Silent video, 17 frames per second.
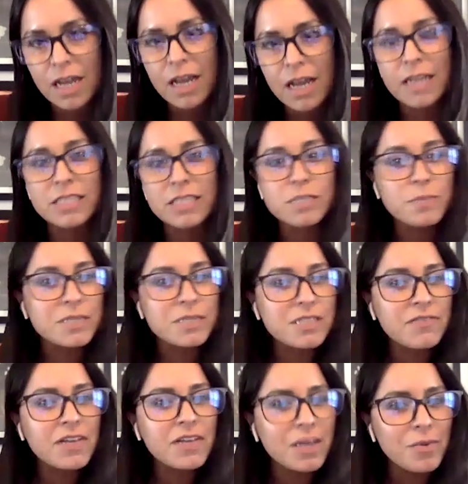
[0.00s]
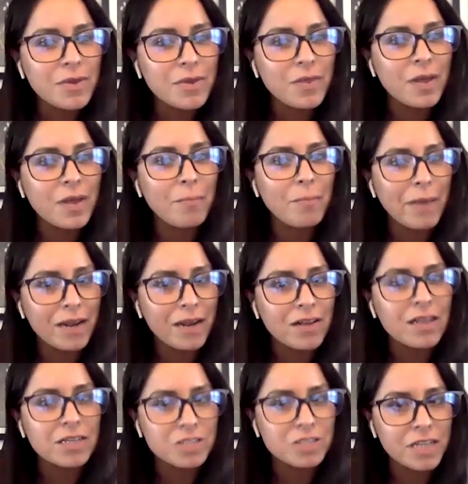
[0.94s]
and specifically within
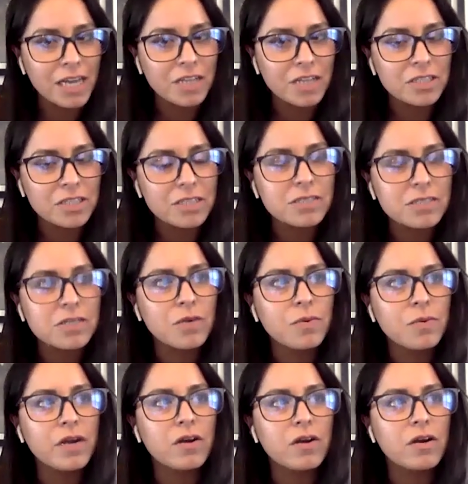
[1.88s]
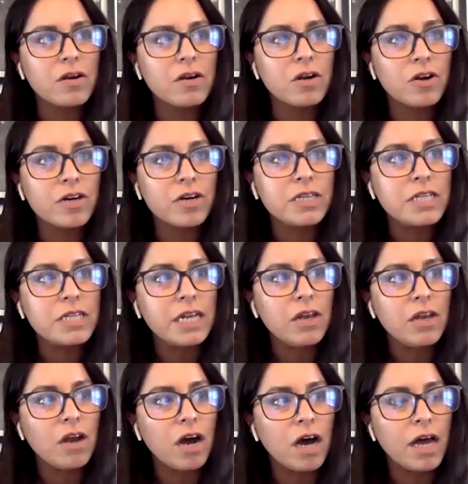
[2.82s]
medical education. So we are currently
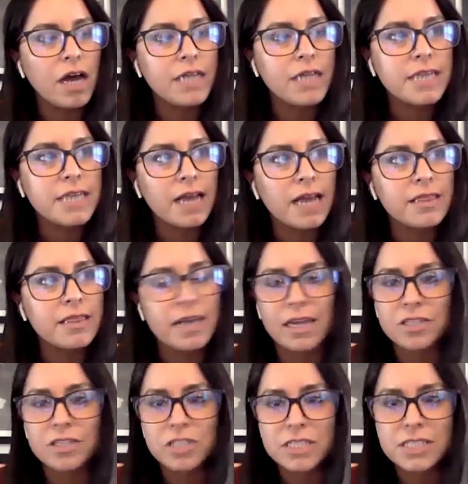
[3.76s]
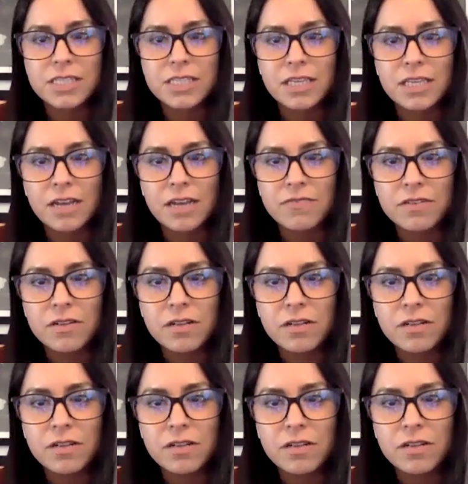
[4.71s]
not at the HSC level.
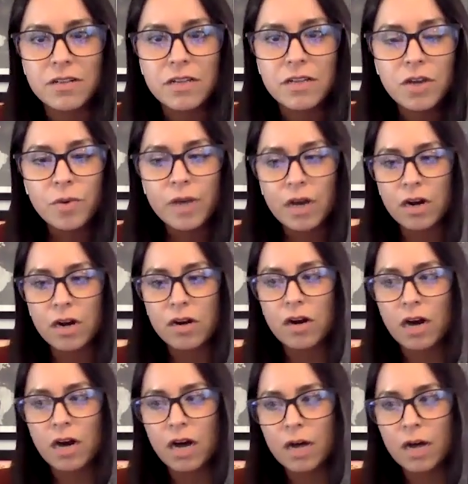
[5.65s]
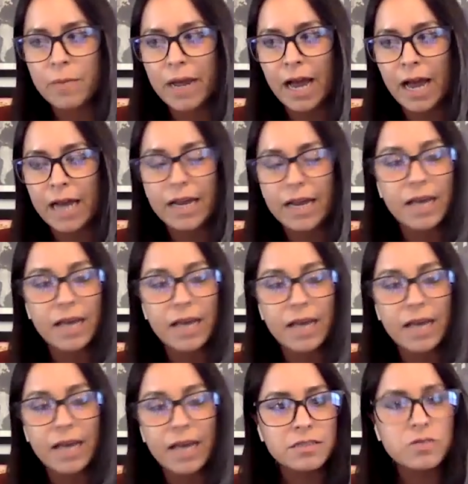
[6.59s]
We are at
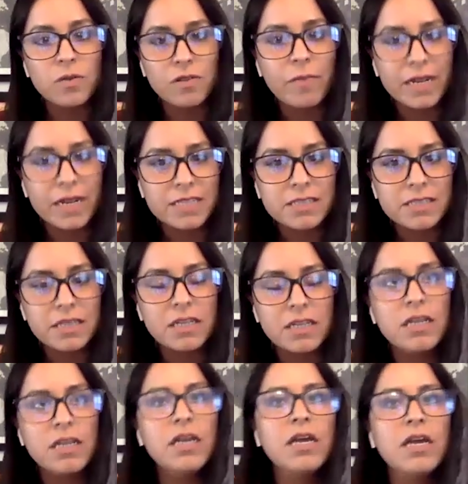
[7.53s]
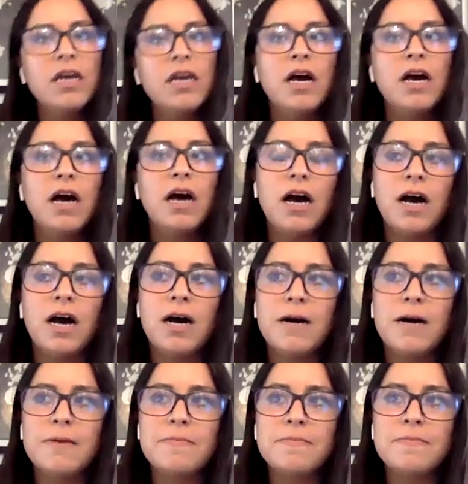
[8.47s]
the School of Medicine.
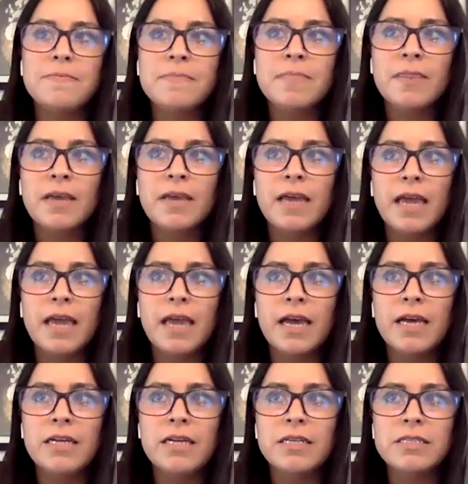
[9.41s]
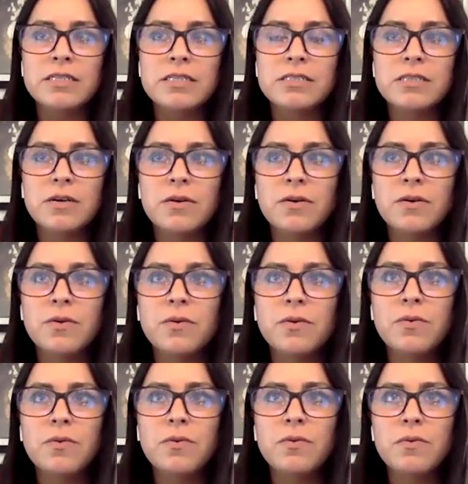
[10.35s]
And
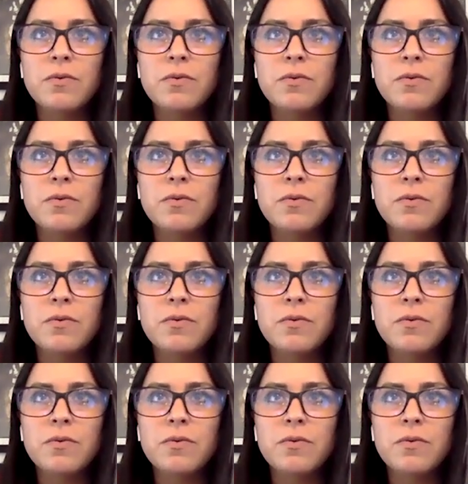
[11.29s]
so